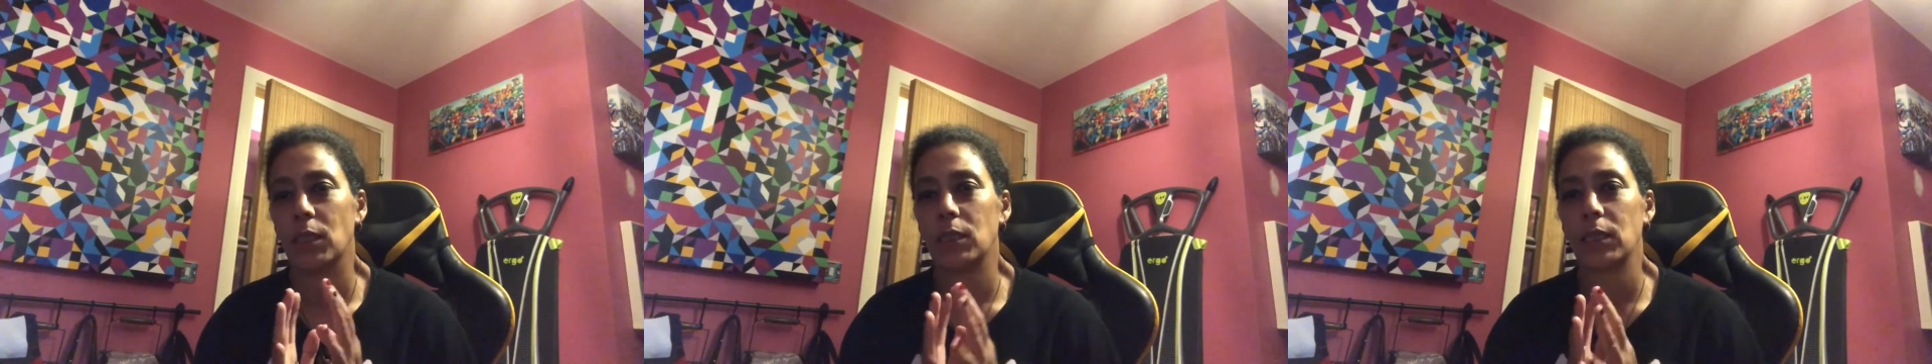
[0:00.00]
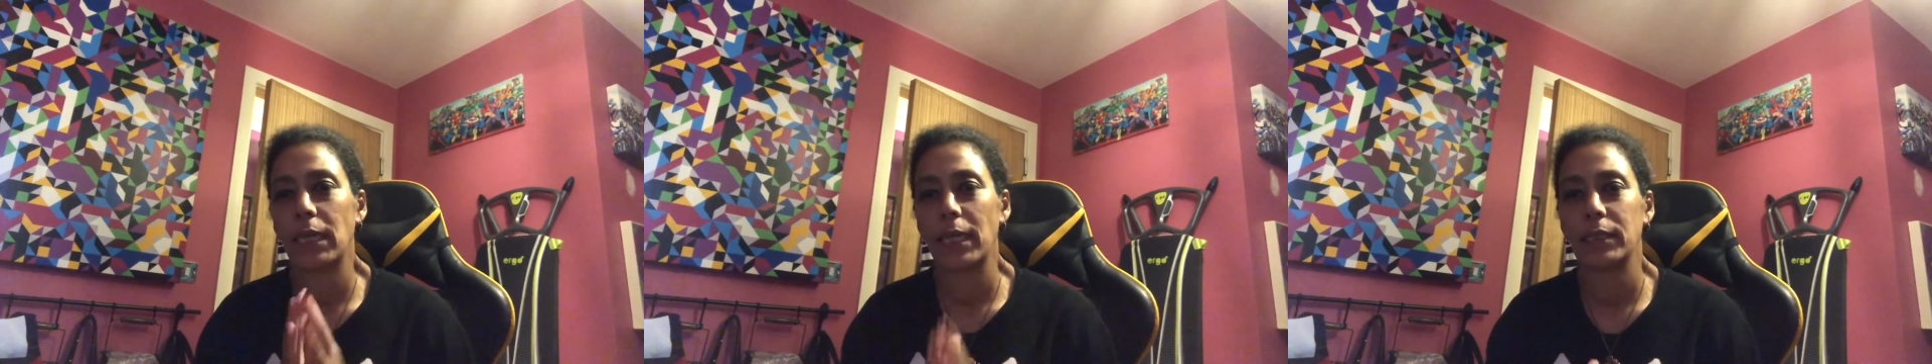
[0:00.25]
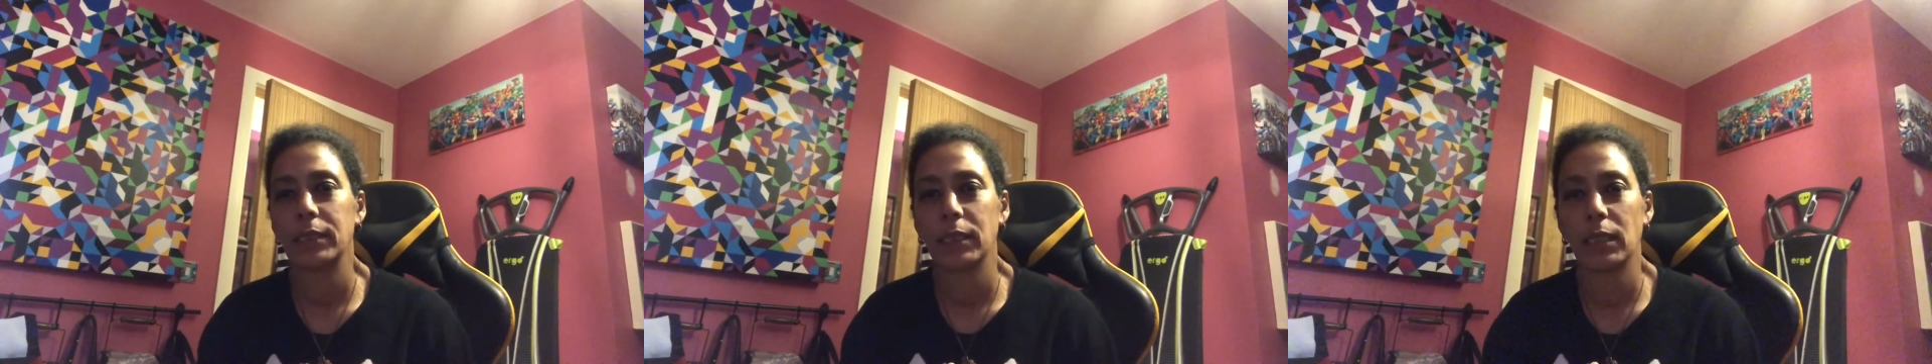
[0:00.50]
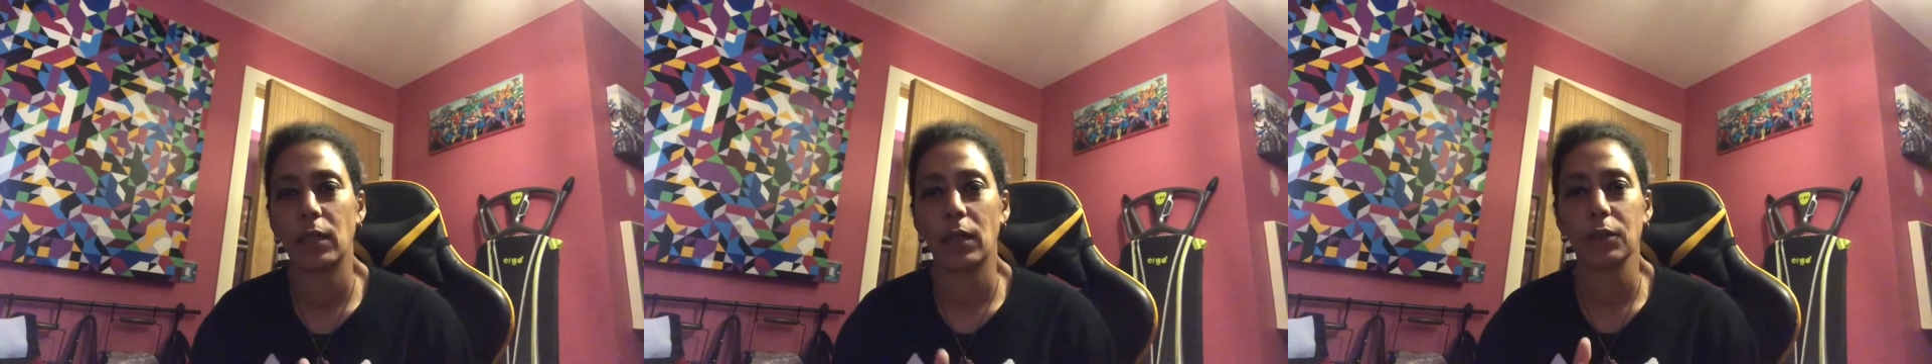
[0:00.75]
the
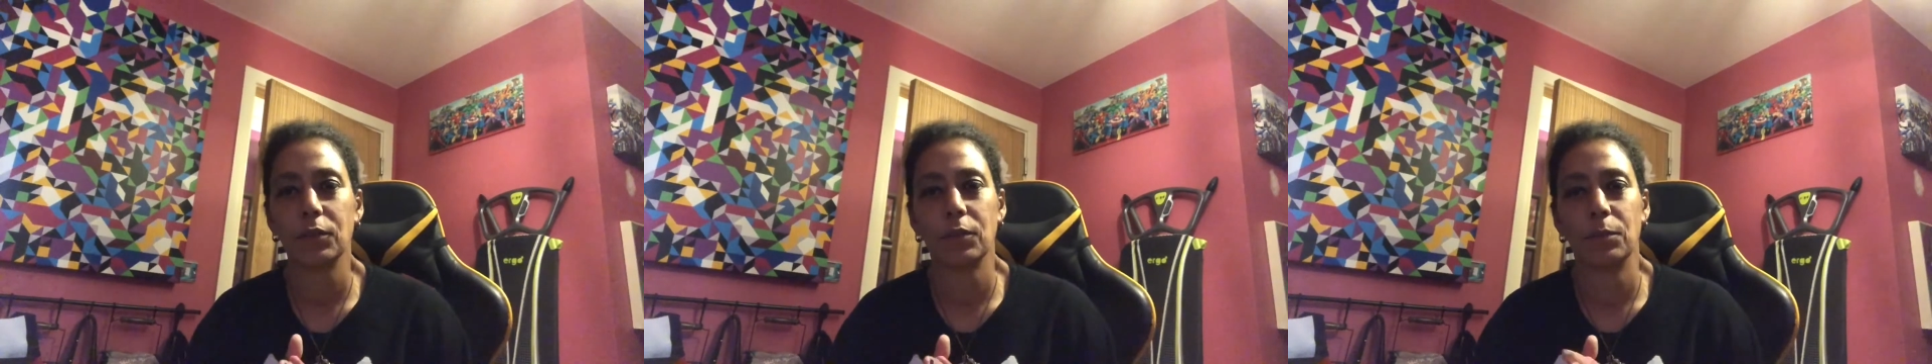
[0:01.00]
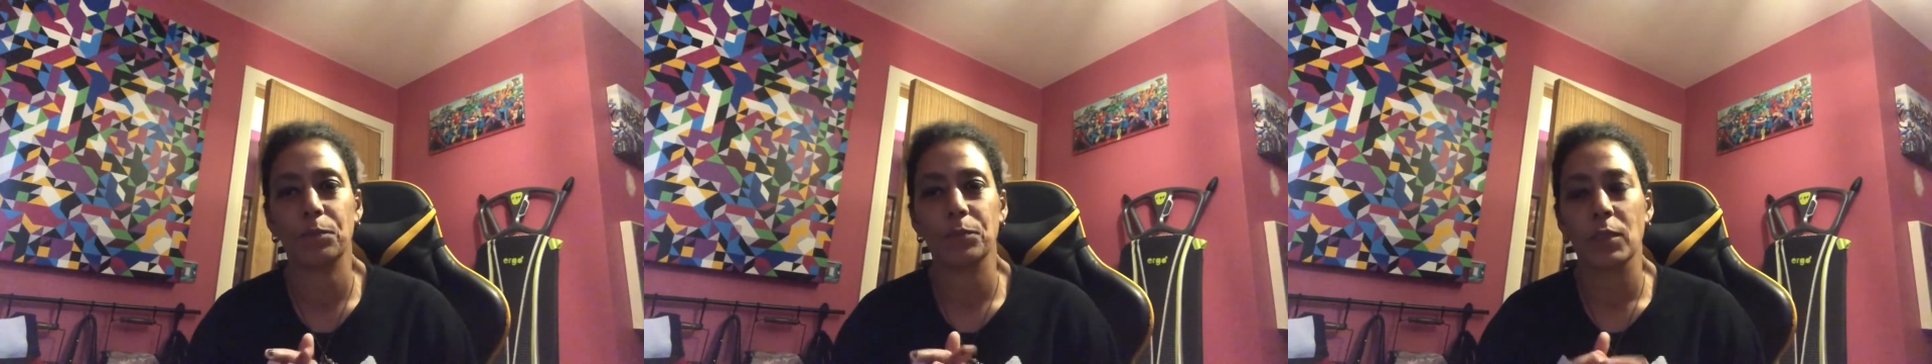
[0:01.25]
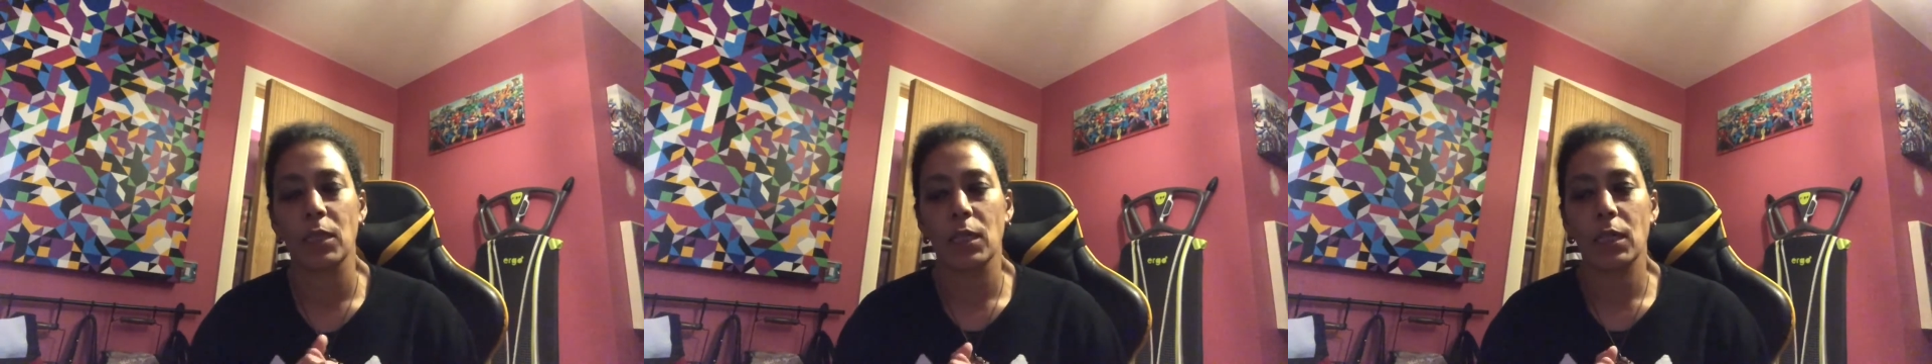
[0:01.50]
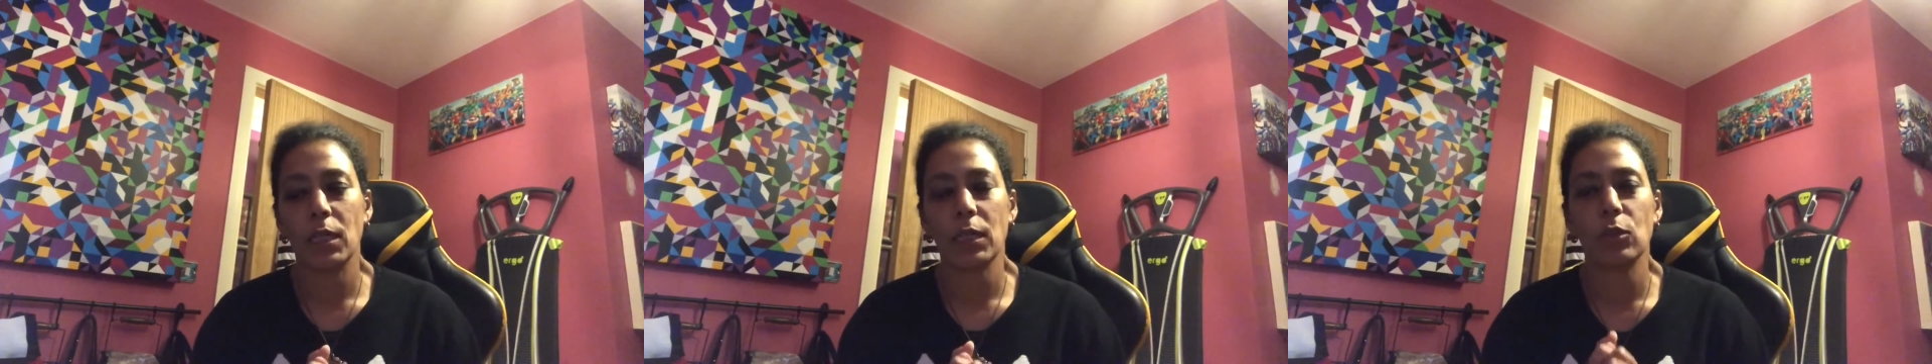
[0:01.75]
Celtic Goth
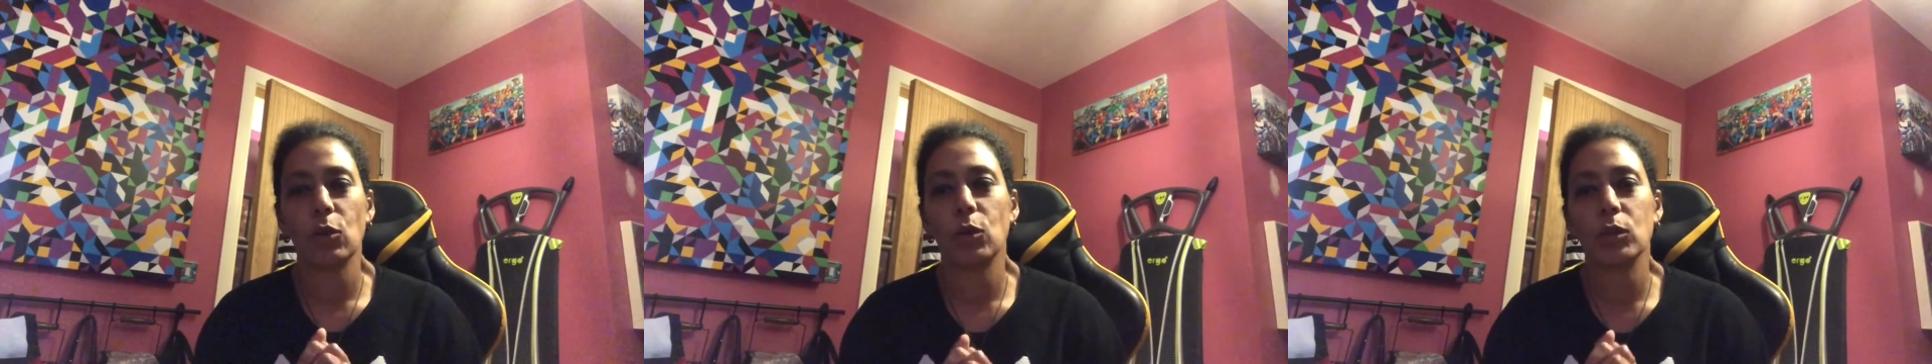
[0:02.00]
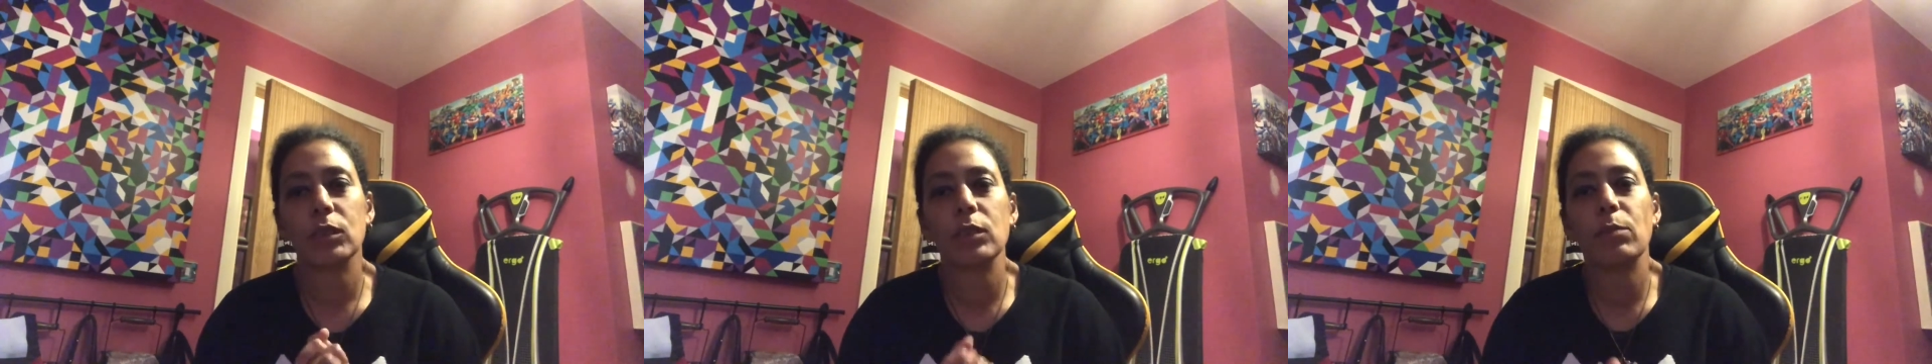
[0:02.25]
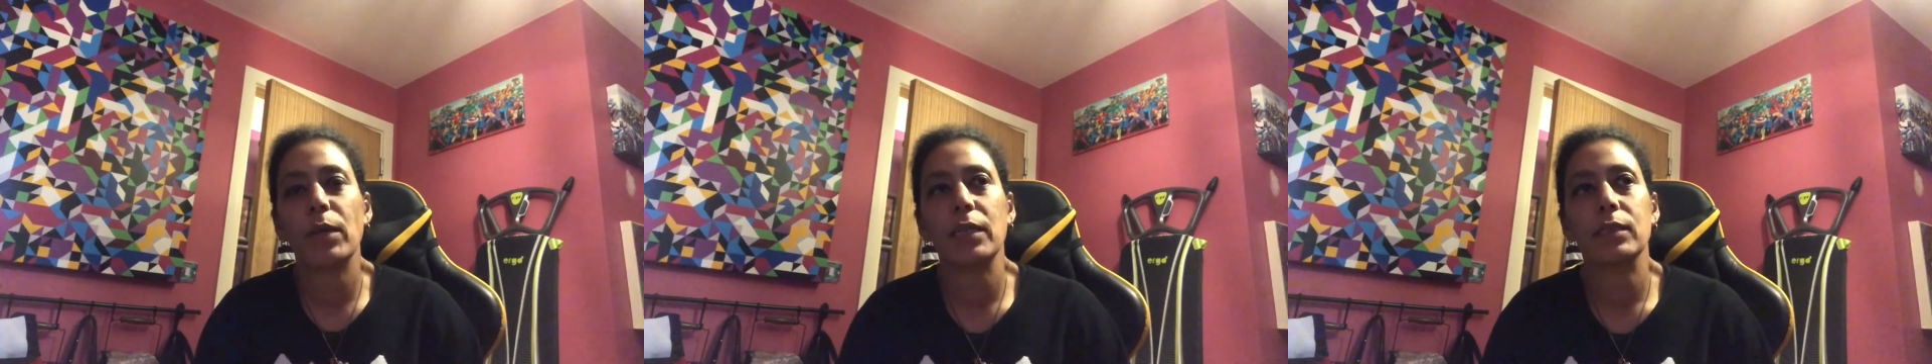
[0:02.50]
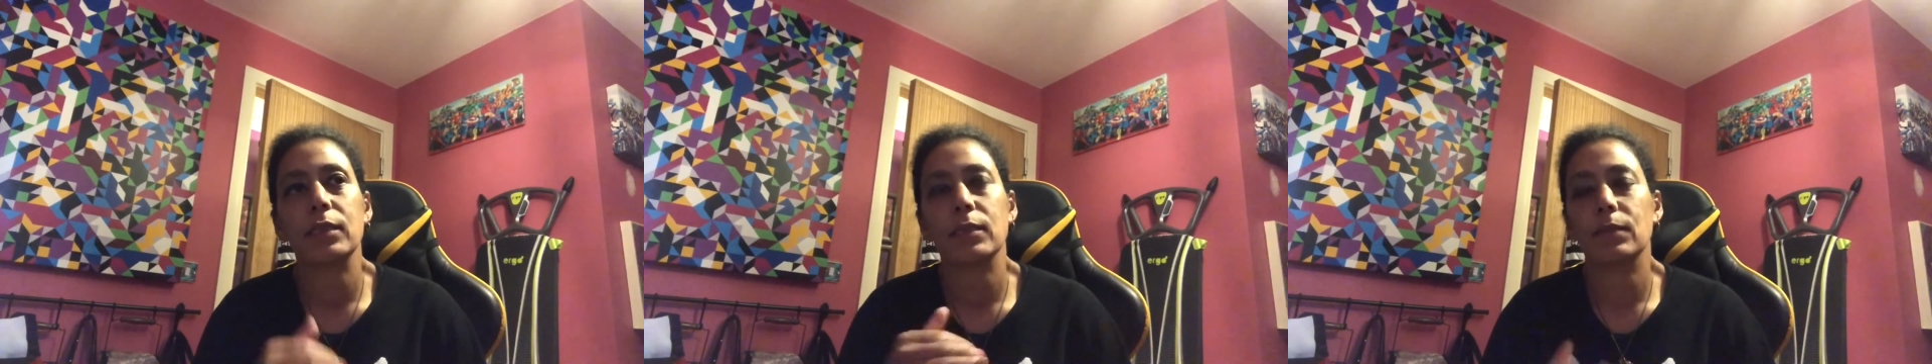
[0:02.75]
and the Haunted
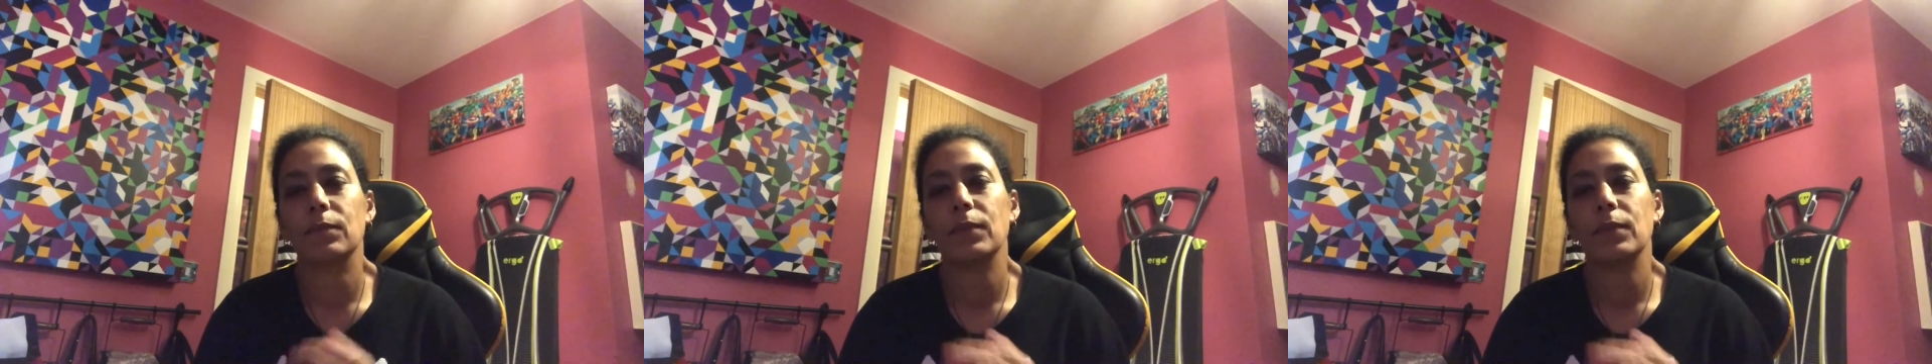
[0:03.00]
Bat.